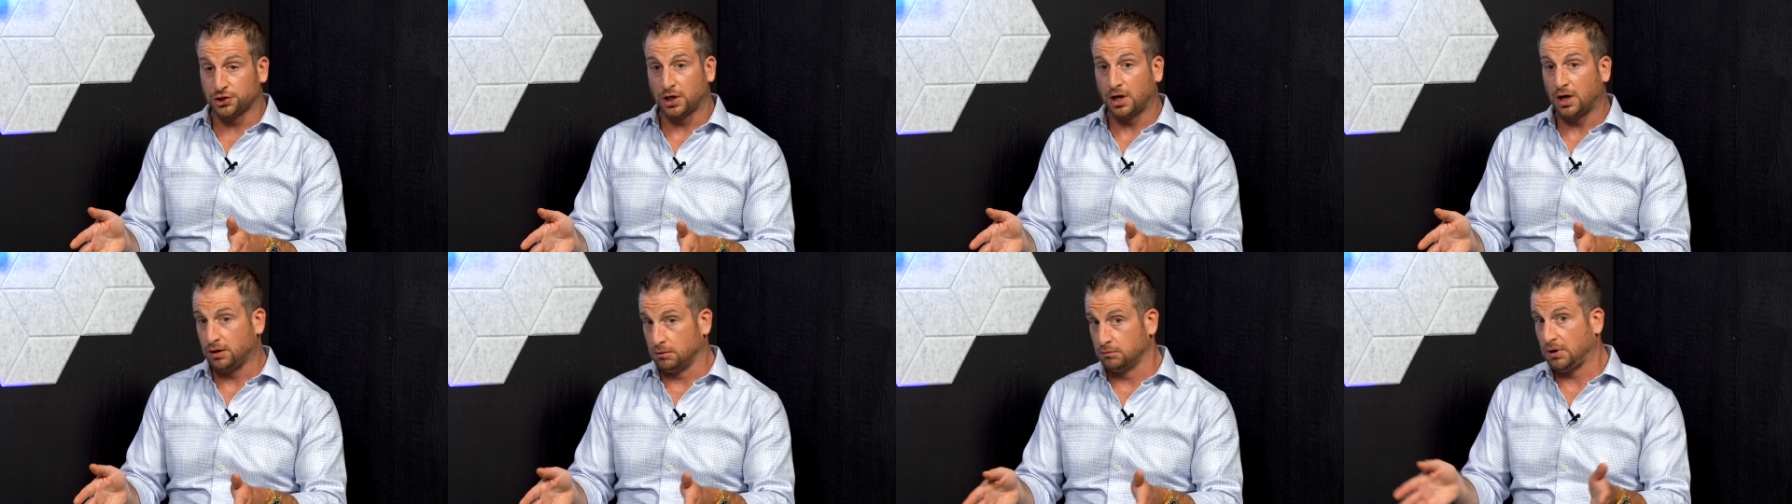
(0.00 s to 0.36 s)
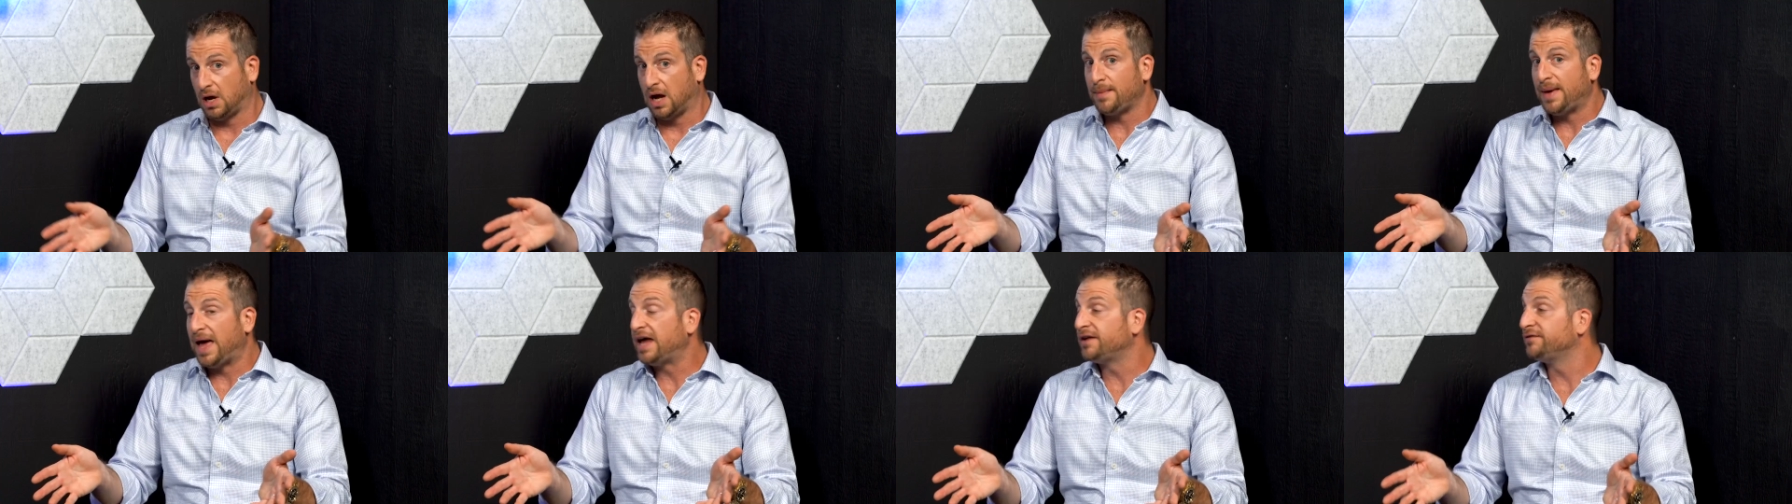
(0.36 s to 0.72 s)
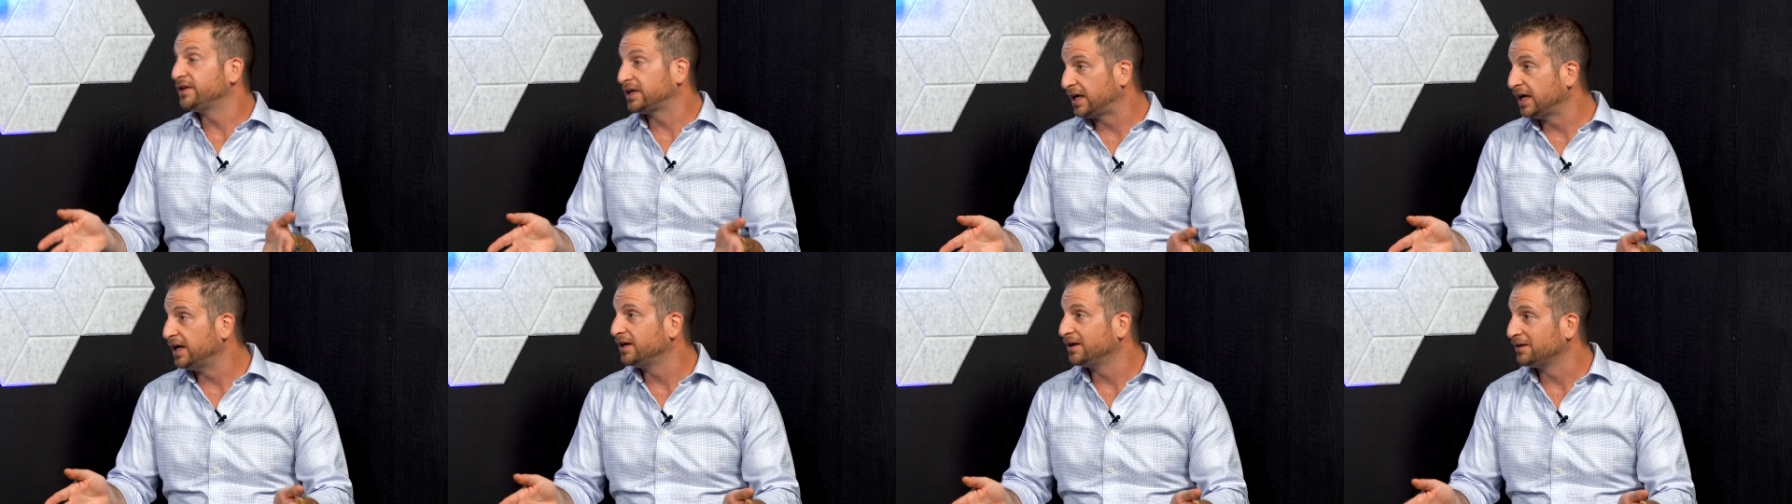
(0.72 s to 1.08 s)
which I'm
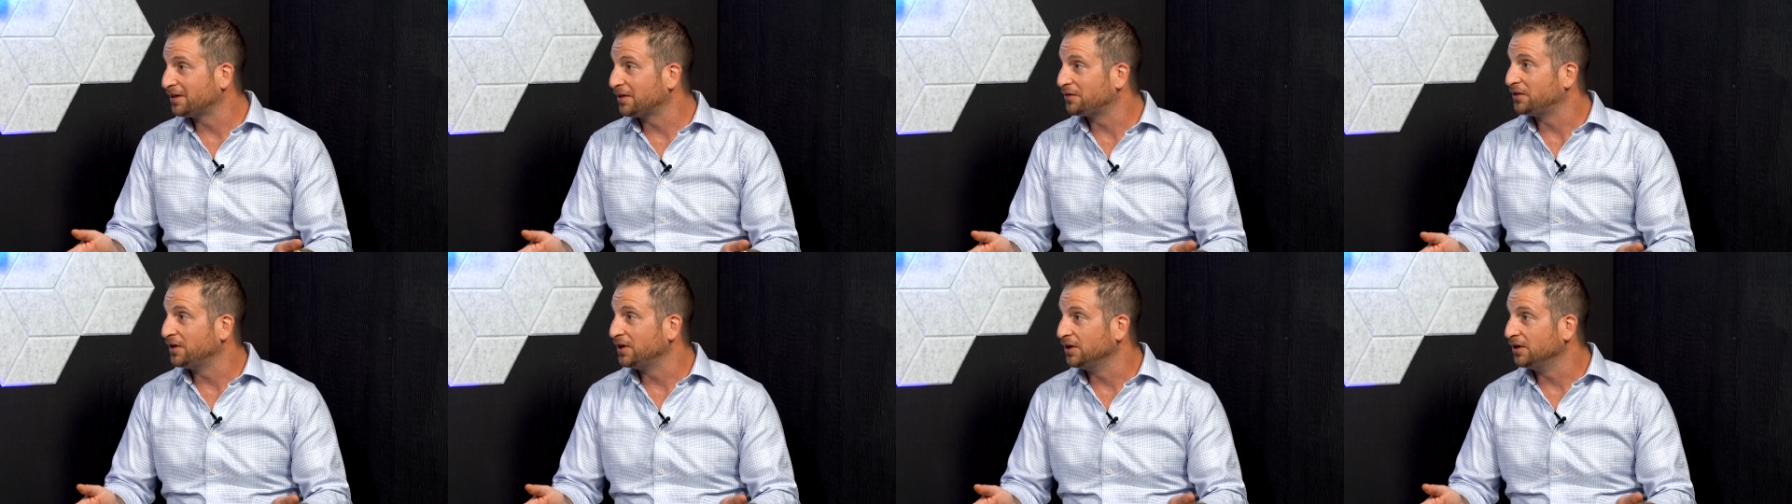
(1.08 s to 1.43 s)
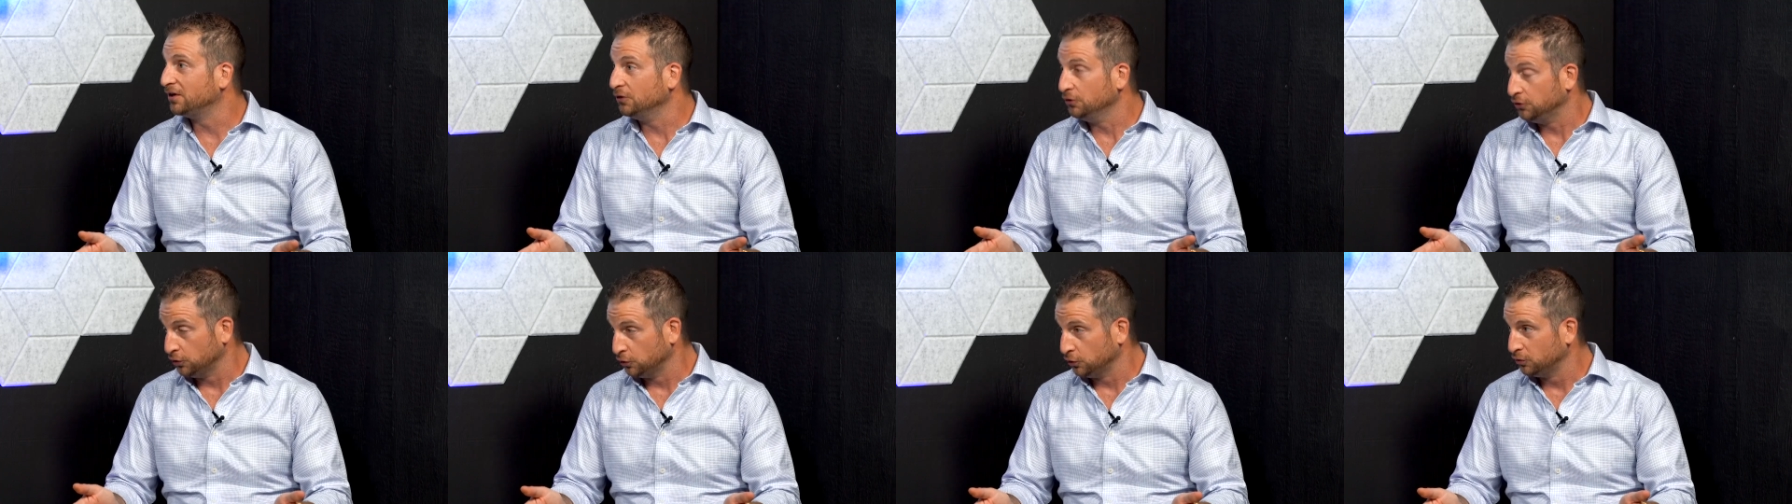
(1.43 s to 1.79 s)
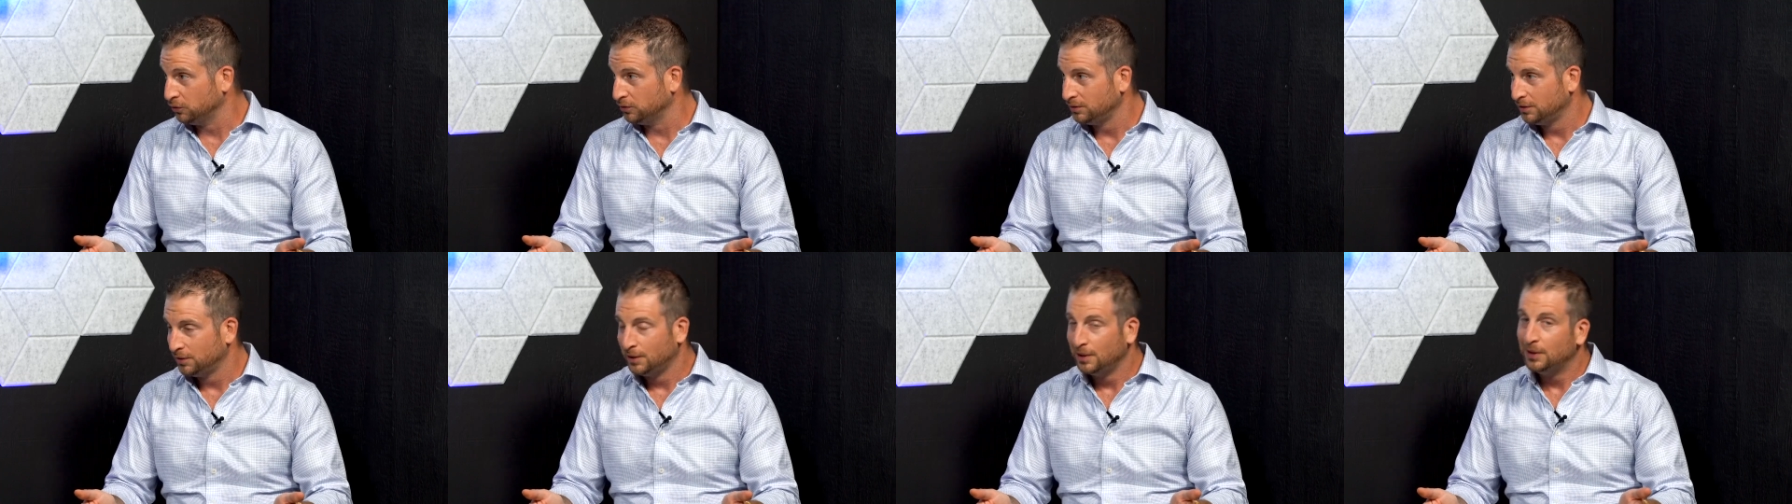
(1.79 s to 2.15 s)
advocating that they
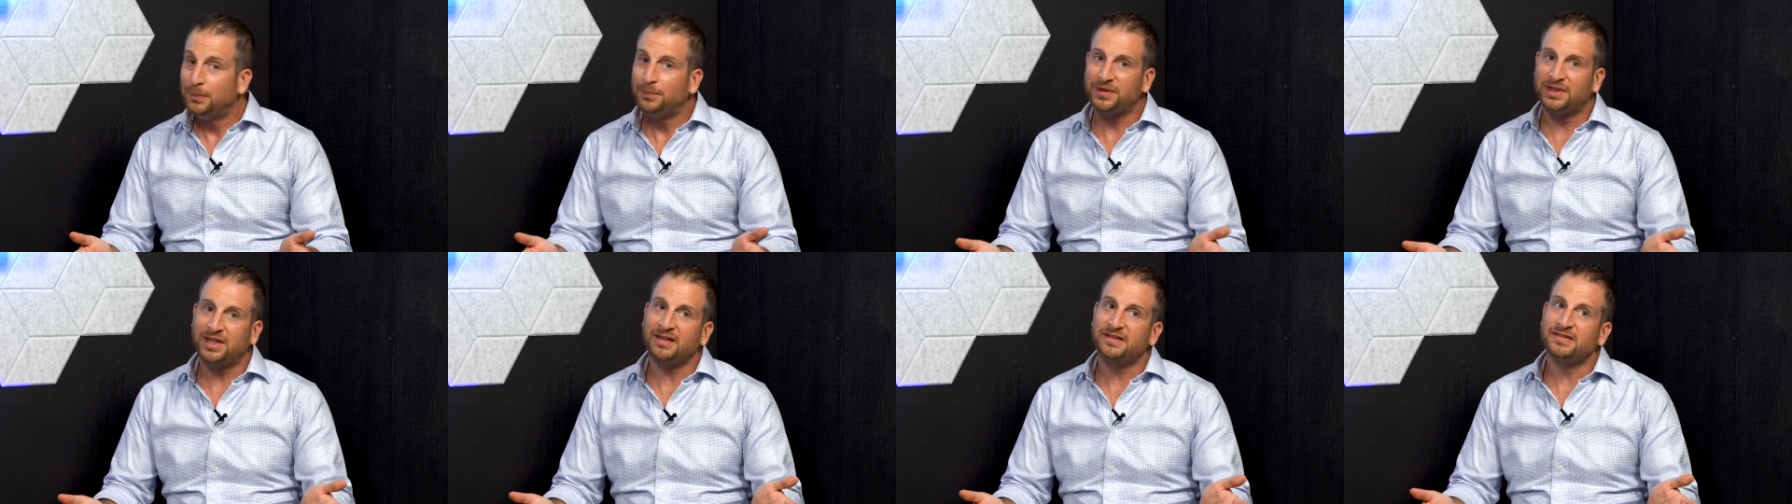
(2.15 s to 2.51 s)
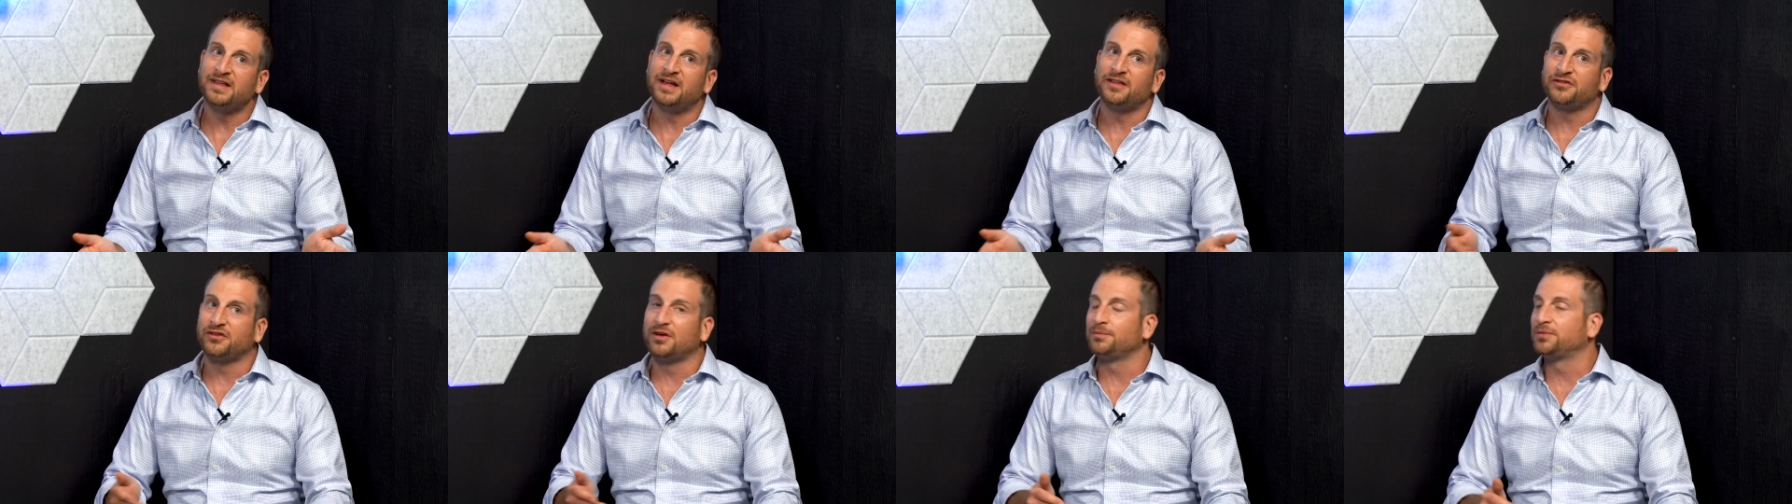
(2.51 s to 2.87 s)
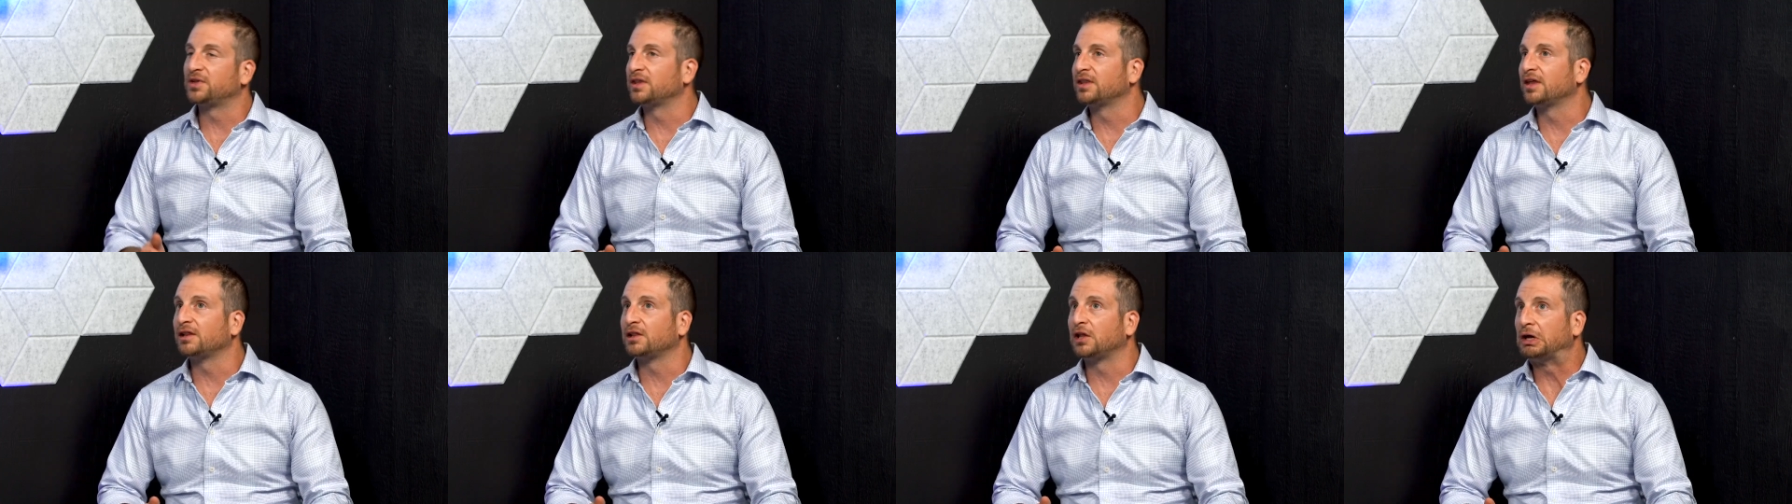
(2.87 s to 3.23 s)
do, but that's not
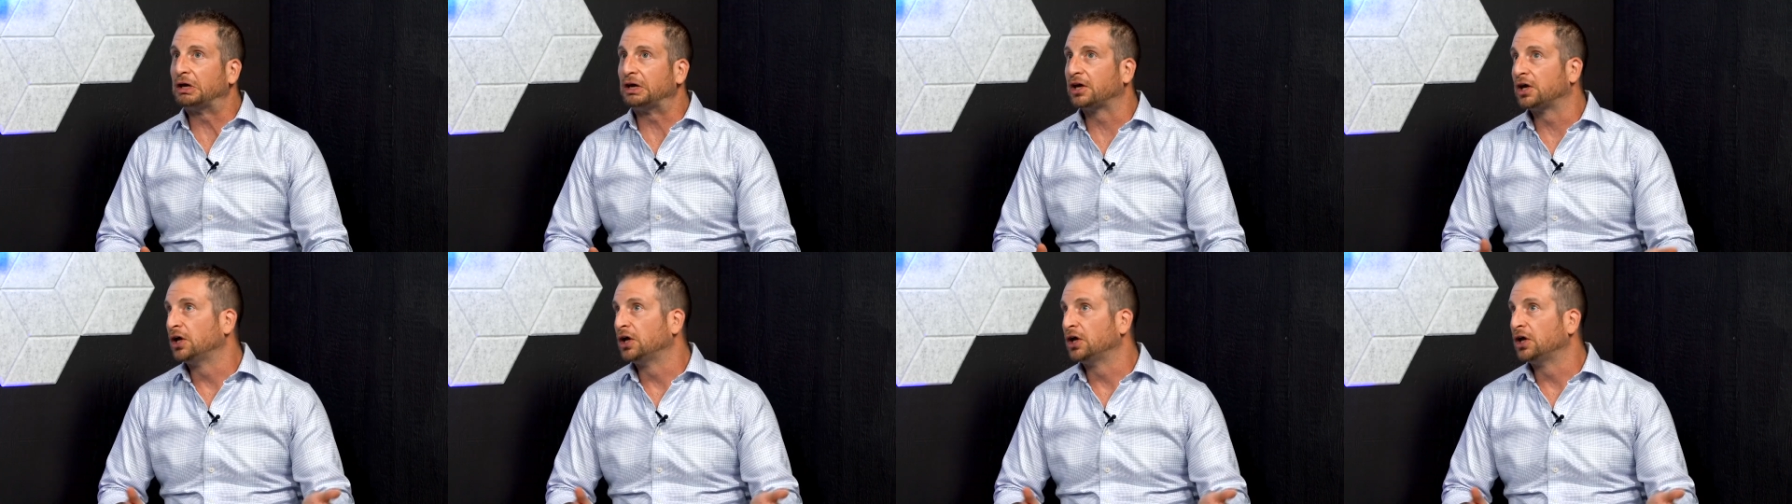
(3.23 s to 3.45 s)
something that,